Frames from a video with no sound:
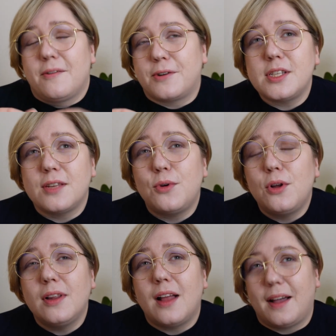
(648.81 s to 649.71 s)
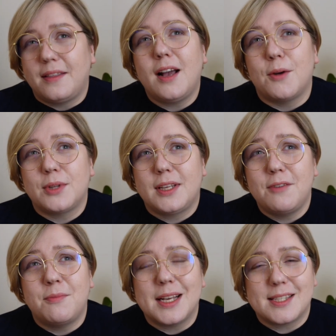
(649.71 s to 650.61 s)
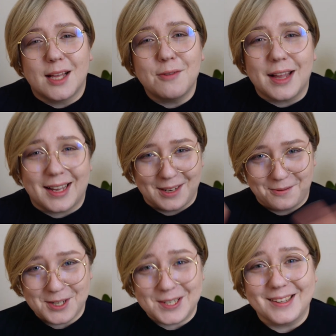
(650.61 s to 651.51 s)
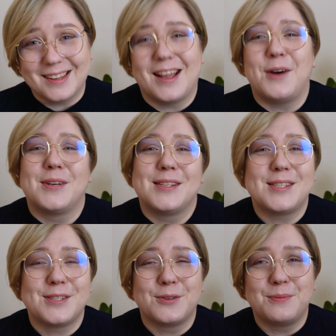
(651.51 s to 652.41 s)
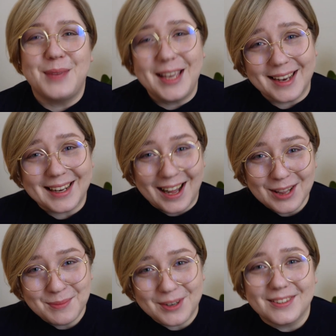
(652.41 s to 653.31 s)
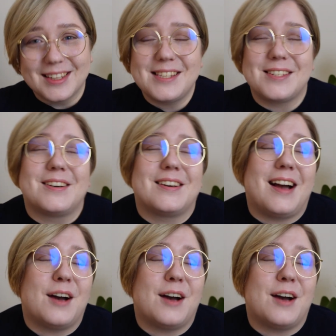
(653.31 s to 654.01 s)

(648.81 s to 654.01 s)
first of all, I think I would give myself like an official allowance to be a calmer leader.